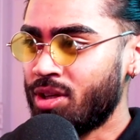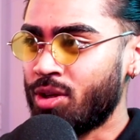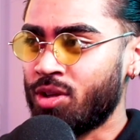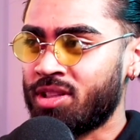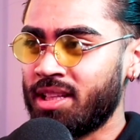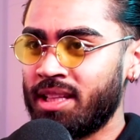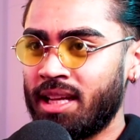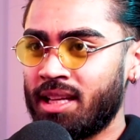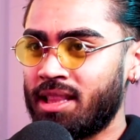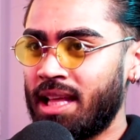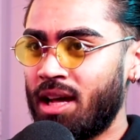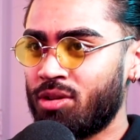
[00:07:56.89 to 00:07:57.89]
You know, you've seen that
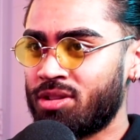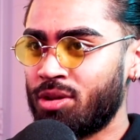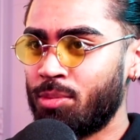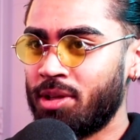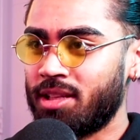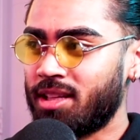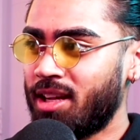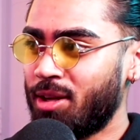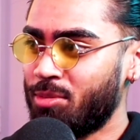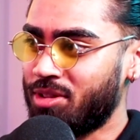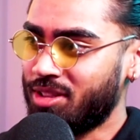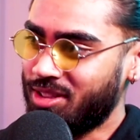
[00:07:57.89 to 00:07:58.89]
at the house so many times.